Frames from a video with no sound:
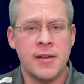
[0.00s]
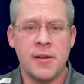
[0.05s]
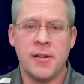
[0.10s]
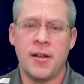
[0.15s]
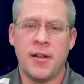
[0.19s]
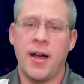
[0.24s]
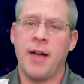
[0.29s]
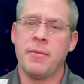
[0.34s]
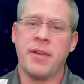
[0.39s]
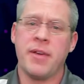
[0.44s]

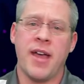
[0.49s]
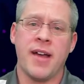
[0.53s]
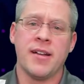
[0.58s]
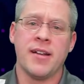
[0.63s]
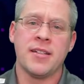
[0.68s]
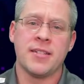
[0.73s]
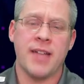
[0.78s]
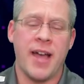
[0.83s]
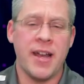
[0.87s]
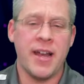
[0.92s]
I'll be
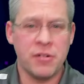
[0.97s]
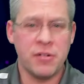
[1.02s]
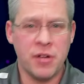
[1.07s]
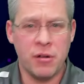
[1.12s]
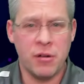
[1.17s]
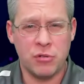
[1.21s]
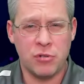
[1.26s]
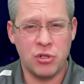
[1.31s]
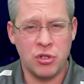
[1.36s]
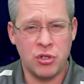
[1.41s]
honest, I don't
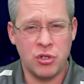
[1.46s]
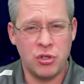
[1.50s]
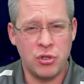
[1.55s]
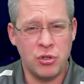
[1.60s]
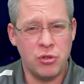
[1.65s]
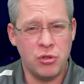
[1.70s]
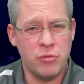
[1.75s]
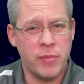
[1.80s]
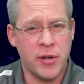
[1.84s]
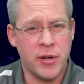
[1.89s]
know
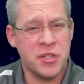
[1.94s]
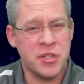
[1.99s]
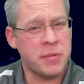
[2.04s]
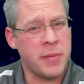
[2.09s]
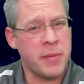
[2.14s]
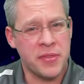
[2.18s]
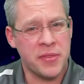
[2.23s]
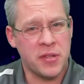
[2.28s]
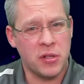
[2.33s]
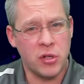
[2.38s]
too much
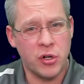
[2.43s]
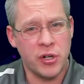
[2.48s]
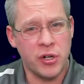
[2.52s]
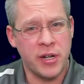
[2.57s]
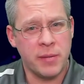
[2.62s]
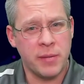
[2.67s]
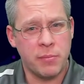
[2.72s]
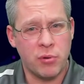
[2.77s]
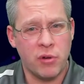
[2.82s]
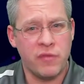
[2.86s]
about the learning
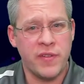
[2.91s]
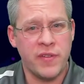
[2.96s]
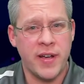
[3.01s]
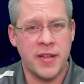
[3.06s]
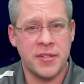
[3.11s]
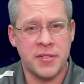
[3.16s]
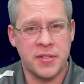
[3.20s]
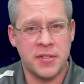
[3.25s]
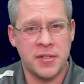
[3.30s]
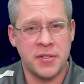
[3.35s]
profile
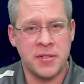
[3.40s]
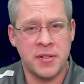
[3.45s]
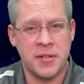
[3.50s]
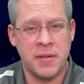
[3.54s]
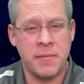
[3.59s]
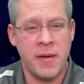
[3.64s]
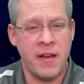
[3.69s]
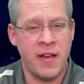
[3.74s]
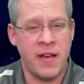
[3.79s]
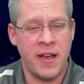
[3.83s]
system.
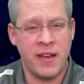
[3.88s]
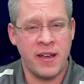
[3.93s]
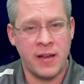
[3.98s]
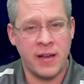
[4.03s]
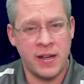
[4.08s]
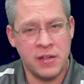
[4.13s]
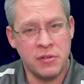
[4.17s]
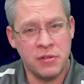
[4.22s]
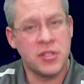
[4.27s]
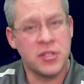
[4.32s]
I
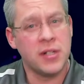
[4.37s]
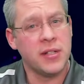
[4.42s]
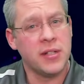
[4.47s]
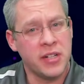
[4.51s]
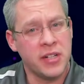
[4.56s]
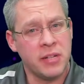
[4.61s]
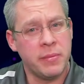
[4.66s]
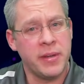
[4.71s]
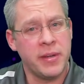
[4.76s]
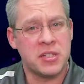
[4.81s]
use it a
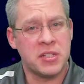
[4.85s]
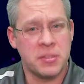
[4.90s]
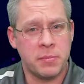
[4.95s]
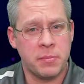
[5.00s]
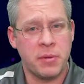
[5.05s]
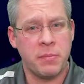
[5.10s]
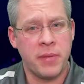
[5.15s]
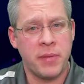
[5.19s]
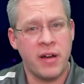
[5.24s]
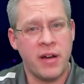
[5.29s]
little bit to
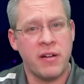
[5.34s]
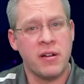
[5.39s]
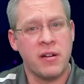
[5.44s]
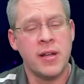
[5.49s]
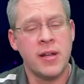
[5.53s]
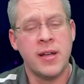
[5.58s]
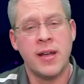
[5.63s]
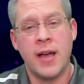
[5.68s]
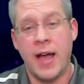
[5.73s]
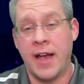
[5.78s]
prepare.
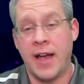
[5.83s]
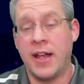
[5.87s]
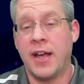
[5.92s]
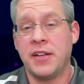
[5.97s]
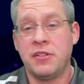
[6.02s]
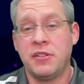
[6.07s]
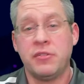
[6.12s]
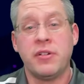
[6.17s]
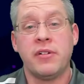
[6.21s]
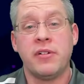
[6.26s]
I
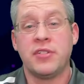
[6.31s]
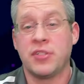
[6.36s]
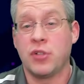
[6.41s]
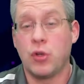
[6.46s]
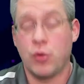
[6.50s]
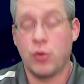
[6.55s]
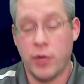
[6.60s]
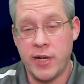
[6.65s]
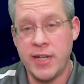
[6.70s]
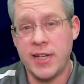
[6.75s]
do know it's
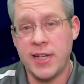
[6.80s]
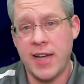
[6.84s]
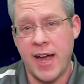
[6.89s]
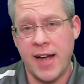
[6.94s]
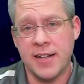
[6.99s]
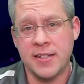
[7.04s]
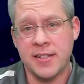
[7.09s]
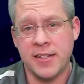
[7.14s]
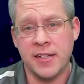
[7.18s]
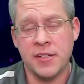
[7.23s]
great
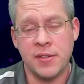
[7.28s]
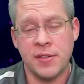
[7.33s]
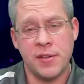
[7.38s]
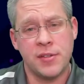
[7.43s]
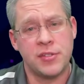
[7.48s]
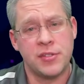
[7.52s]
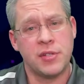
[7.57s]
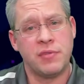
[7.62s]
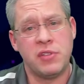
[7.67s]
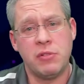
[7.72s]
content.
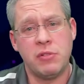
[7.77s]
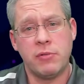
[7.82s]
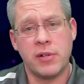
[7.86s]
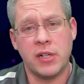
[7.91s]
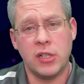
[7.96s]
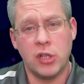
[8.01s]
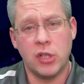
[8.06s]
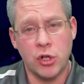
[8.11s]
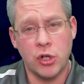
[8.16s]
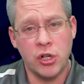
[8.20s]
So if you want to
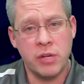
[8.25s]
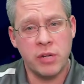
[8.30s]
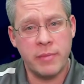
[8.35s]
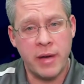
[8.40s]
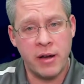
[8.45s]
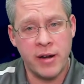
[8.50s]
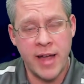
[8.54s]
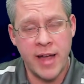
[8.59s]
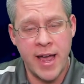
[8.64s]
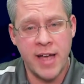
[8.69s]
learn
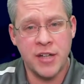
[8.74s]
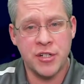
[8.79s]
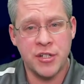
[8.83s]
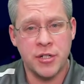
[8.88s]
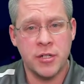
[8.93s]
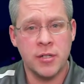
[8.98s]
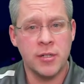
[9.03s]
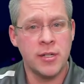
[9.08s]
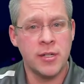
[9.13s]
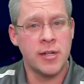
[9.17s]
about
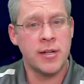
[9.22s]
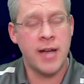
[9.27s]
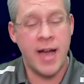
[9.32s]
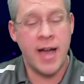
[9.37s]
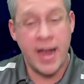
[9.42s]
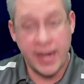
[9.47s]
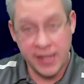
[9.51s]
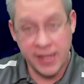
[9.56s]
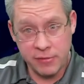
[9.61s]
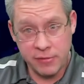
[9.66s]
Azure,
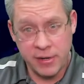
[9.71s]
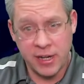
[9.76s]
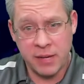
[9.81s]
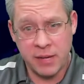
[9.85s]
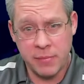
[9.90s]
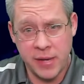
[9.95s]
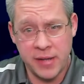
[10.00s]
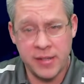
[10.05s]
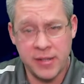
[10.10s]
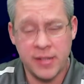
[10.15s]
highly
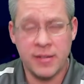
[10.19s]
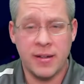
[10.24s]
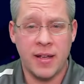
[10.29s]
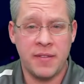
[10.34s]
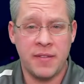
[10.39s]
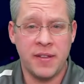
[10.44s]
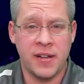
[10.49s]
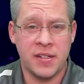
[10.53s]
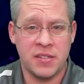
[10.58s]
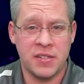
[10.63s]
recommend it. I
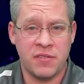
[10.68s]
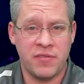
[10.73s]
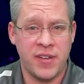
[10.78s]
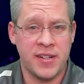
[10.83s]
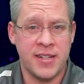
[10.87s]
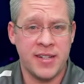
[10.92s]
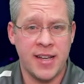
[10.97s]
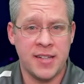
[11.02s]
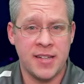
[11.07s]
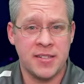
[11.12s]
think it's a
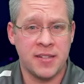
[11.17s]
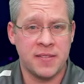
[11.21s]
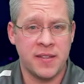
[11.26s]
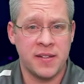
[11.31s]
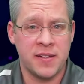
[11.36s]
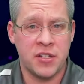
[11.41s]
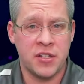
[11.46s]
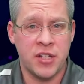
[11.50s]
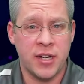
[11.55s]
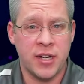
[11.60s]
fantastic thing
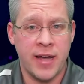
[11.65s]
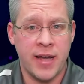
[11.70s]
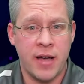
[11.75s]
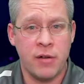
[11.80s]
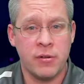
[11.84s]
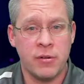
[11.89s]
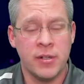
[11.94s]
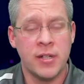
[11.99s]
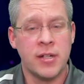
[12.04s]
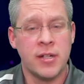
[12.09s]
to check
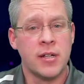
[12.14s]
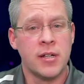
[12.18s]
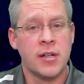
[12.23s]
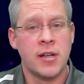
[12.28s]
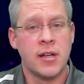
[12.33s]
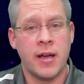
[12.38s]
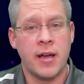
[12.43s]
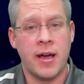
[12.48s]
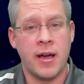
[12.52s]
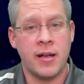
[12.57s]
out.
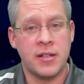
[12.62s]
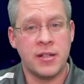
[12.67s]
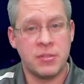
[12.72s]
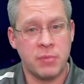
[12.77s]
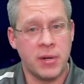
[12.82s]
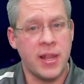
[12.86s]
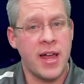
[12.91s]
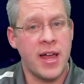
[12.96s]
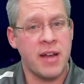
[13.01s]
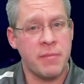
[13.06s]
It's what
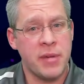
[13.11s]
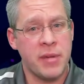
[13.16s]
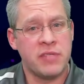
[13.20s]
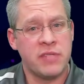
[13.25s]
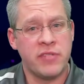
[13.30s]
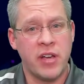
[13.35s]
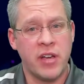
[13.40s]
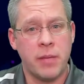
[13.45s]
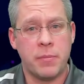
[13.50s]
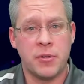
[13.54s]
a lot of my
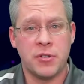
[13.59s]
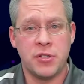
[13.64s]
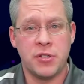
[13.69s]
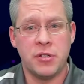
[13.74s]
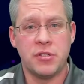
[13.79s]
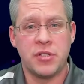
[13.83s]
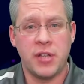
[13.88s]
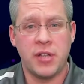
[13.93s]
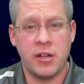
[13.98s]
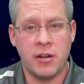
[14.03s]
developers
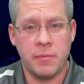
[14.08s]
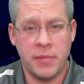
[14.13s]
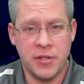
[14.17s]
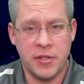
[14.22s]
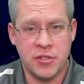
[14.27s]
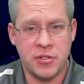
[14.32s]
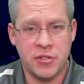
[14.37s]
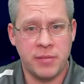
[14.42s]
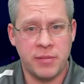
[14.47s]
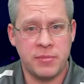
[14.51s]
use here at
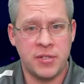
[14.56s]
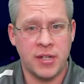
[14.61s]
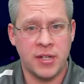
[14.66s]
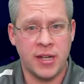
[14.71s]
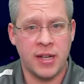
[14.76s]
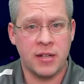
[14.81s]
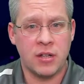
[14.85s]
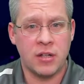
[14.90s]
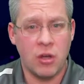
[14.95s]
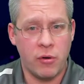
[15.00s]
BizStream to
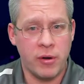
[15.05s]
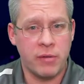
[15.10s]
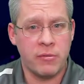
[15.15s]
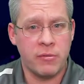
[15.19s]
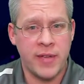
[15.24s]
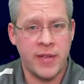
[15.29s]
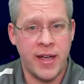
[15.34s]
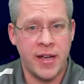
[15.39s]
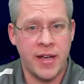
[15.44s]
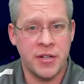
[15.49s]
get going with
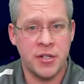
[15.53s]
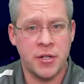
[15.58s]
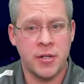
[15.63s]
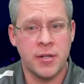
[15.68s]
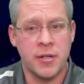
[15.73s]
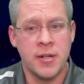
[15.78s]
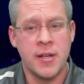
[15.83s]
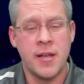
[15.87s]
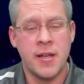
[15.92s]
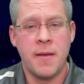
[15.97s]
Azure.
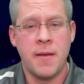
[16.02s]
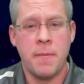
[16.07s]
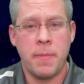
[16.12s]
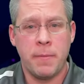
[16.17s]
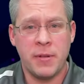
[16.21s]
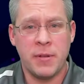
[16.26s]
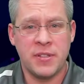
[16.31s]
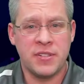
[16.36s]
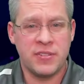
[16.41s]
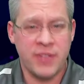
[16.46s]

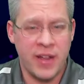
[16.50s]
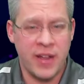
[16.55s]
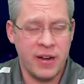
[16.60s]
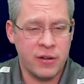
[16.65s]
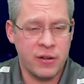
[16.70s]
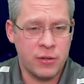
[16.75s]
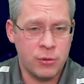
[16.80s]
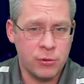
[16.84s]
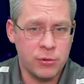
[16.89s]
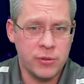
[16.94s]
But it's kind of
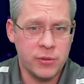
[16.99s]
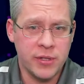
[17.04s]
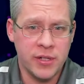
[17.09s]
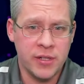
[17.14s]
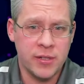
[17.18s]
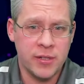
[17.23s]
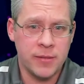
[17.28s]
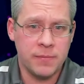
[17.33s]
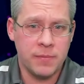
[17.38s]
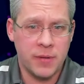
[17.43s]
a cool
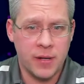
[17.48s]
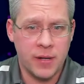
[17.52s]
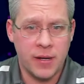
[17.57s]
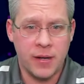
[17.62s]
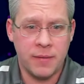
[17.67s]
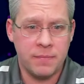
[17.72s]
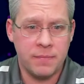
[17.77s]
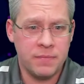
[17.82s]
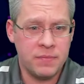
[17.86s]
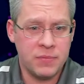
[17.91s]

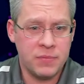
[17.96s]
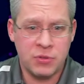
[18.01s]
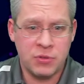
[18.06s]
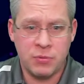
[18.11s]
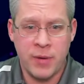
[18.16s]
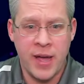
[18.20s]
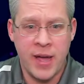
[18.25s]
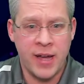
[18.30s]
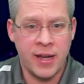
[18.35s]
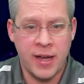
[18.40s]
little
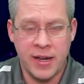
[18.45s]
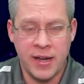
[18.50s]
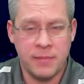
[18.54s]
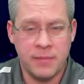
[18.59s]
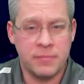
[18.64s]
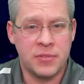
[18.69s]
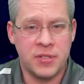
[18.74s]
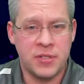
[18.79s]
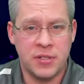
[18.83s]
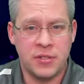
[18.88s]
swag item
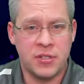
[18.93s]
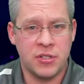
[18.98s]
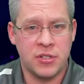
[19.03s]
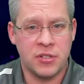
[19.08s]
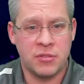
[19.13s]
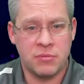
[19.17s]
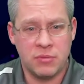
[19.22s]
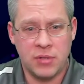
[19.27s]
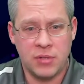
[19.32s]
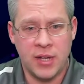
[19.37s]
to just
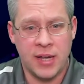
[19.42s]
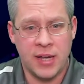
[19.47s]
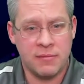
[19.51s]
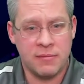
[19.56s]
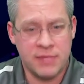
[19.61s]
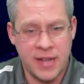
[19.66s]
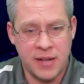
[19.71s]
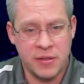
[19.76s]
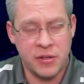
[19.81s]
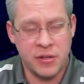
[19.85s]
get and
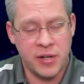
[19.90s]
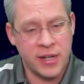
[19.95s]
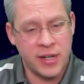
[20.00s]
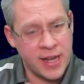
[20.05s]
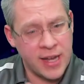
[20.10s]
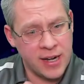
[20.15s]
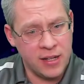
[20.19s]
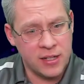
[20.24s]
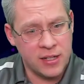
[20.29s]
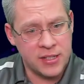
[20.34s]
download. It
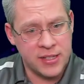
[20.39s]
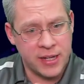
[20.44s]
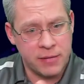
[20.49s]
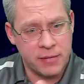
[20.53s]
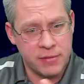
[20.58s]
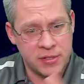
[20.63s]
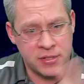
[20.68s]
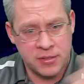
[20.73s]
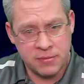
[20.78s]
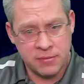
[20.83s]
kind of looks like
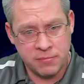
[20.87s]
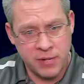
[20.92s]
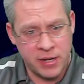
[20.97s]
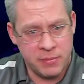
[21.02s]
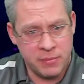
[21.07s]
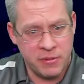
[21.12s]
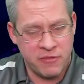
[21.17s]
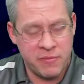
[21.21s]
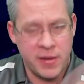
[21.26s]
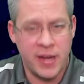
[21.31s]
what's right
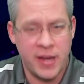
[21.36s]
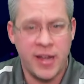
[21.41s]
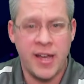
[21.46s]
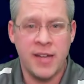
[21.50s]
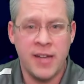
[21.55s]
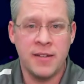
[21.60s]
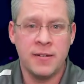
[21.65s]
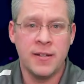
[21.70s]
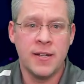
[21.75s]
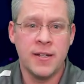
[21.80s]
above my
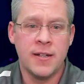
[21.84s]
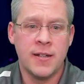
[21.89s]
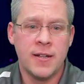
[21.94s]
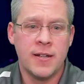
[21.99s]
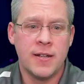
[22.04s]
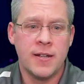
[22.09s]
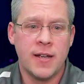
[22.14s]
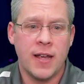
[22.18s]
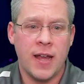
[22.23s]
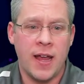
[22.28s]
head.
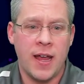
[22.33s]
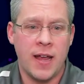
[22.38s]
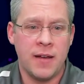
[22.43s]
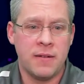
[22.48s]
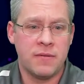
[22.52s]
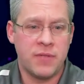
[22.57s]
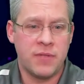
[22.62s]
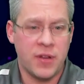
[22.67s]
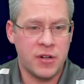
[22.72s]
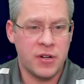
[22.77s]

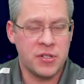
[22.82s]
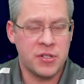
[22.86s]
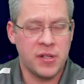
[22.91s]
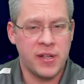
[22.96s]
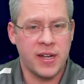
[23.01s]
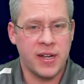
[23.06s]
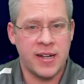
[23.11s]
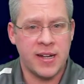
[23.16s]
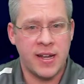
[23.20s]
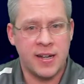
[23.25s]
And there's the
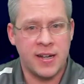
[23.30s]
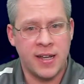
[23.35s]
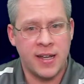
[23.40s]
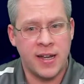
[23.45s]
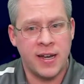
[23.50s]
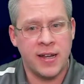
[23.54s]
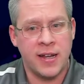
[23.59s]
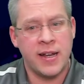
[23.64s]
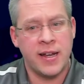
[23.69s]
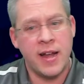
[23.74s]
link on how to get
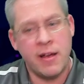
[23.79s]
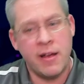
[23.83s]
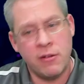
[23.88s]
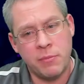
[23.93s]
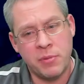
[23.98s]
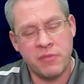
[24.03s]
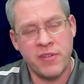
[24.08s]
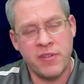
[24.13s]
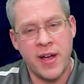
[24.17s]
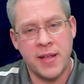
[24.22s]
it. And I will
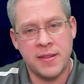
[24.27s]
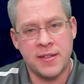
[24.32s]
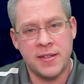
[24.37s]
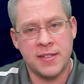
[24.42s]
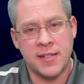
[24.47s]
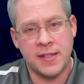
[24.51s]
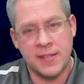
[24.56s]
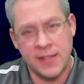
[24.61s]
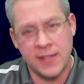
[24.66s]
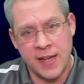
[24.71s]
provide this
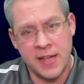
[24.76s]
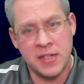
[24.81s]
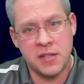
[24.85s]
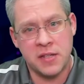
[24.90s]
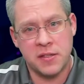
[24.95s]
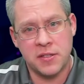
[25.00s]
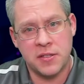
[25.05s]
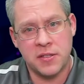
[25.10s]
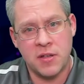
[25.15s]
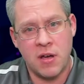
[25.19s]
at the end of
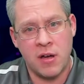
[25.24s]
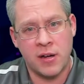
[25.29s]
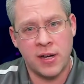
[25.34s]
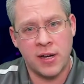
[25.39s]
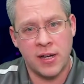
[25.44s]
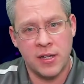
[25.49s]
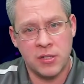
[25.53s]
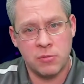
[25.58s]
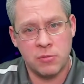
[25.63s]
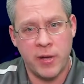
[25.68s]
the talk
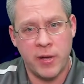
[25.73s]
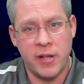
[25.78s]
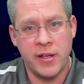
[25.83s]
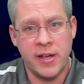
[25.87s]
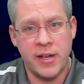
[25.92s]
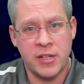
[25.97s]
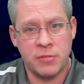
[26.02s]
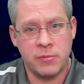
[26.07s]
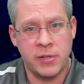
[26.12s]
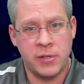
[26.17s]
as well
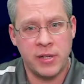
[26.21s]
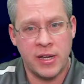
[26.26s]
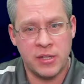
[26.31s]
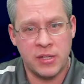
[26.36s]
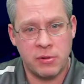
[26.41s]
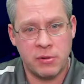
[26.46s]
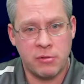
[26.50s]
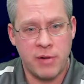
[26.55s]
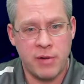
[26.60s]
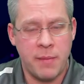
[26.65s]
as we
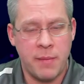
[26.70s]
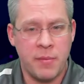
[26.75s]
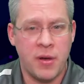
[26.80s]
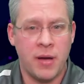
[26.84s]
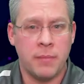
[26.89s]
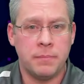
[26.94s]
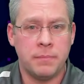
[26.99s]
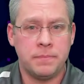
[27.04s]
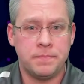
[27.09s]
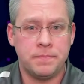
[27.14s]
wrap up.